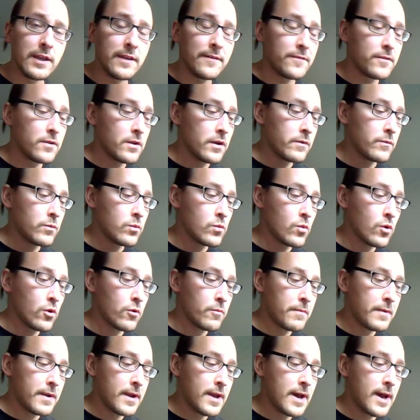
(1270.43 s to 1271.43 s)
If you have
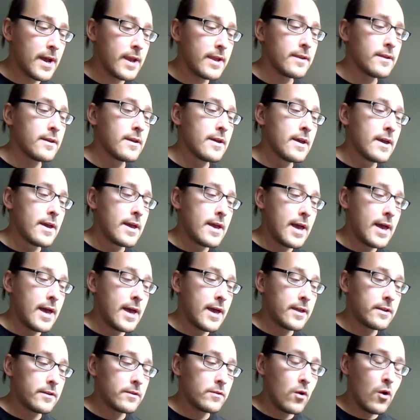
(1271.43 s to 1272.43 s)
warp 9
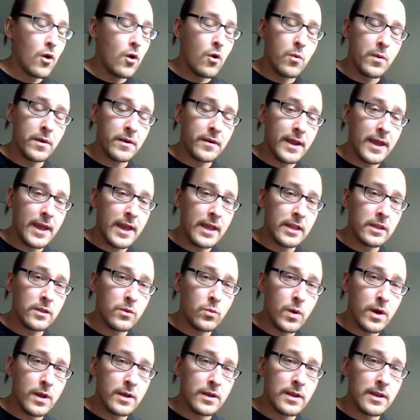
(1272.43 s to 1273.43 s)
and over
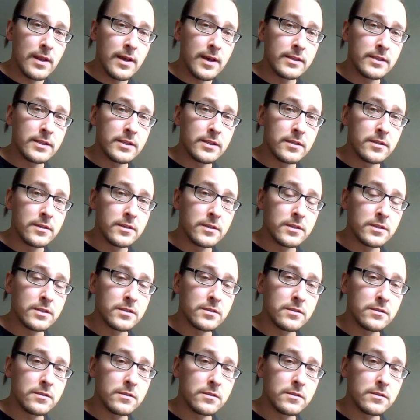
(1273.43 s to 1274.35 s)
81 light years